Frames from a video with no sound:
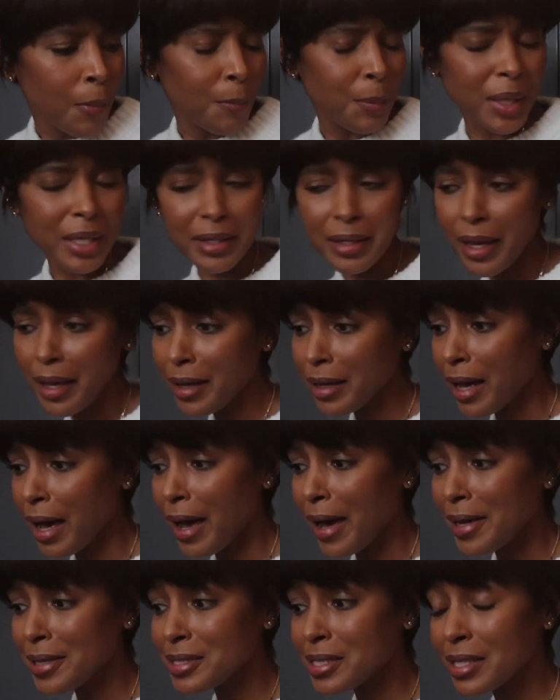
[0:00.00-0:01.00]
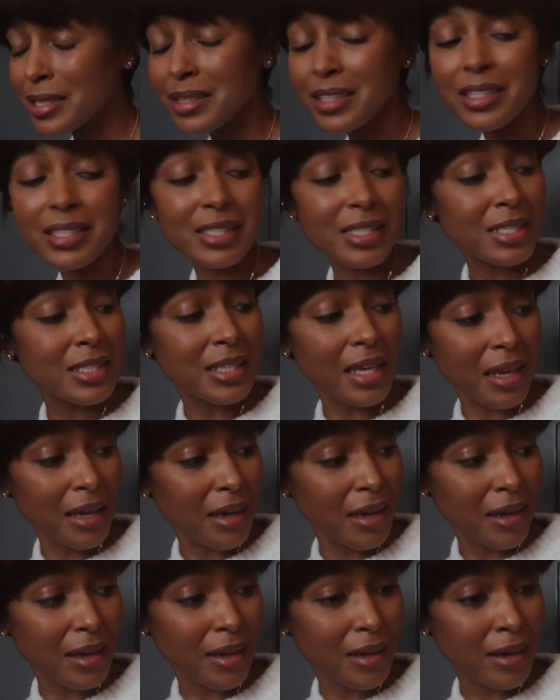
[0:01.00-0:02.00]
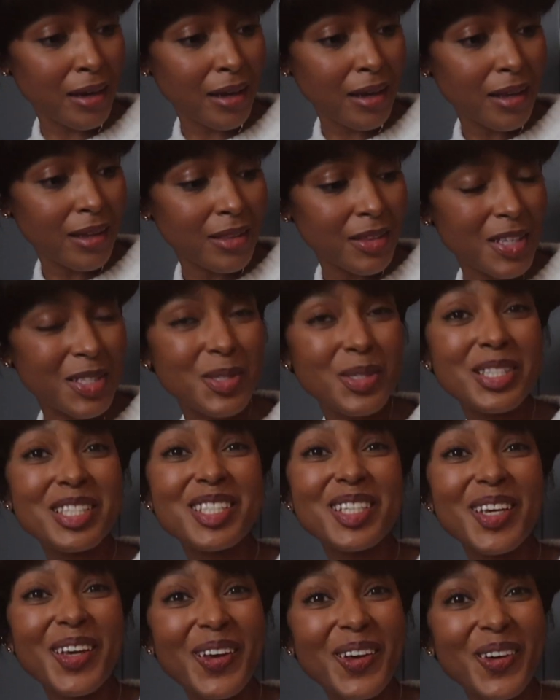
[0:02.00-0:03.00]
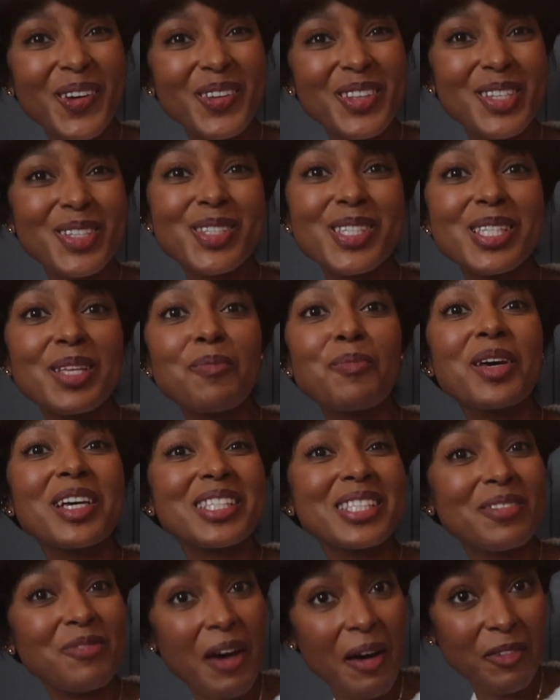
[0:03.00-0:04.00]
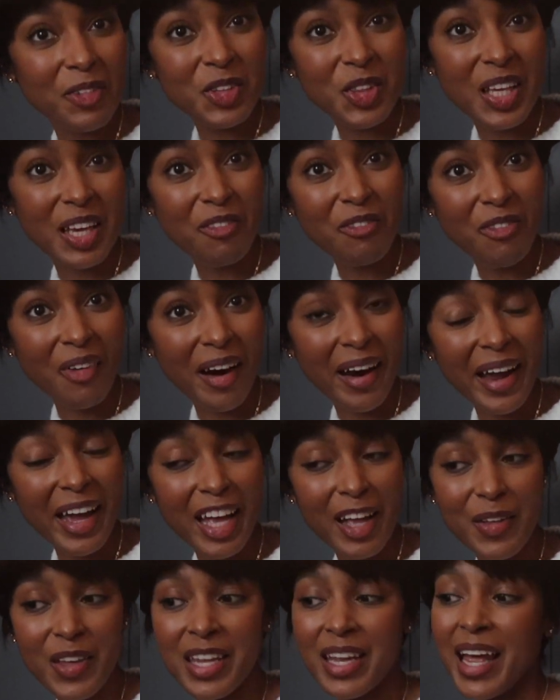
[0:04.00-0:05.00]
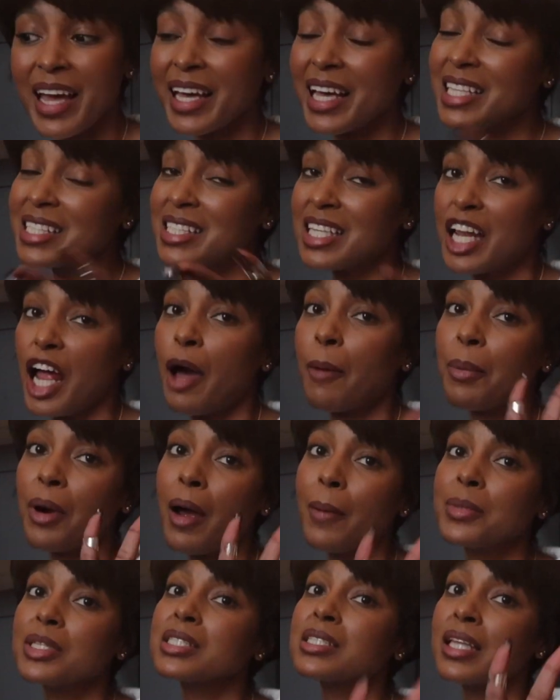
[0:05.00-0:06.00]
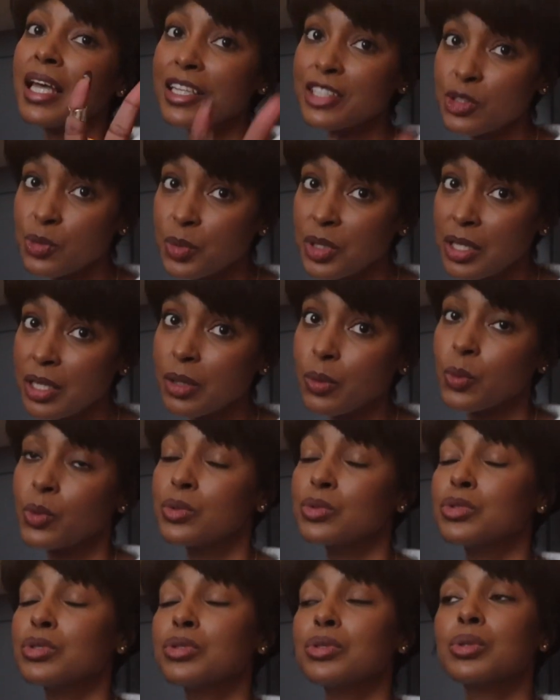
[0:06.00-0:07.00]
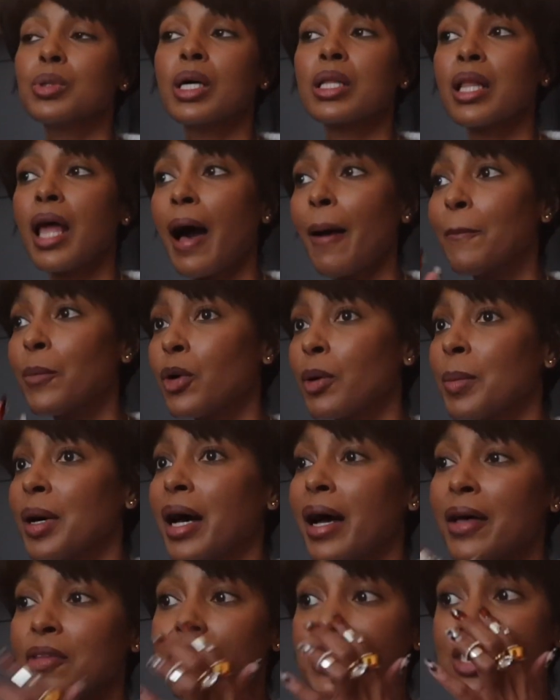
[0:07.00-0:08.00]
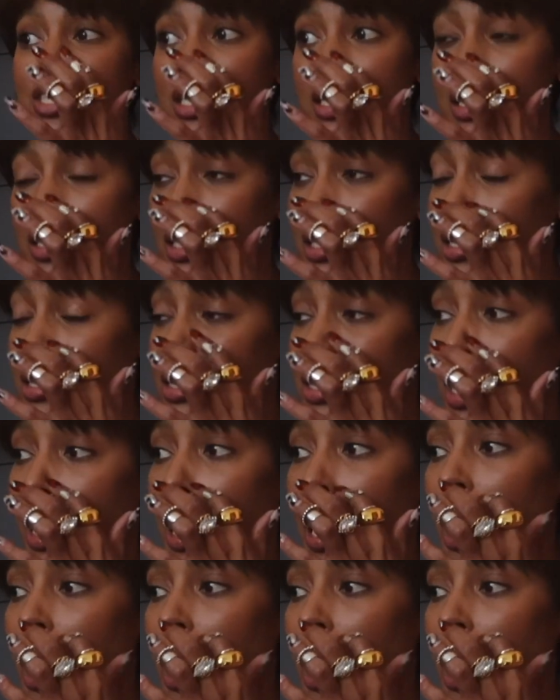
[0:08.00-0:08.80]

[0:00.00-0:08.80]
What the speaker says: But yeah, guys, this is it. This is cute. This is a mix of everything, right? And like I said, I promise next week we'll do a lot more behind the scenes.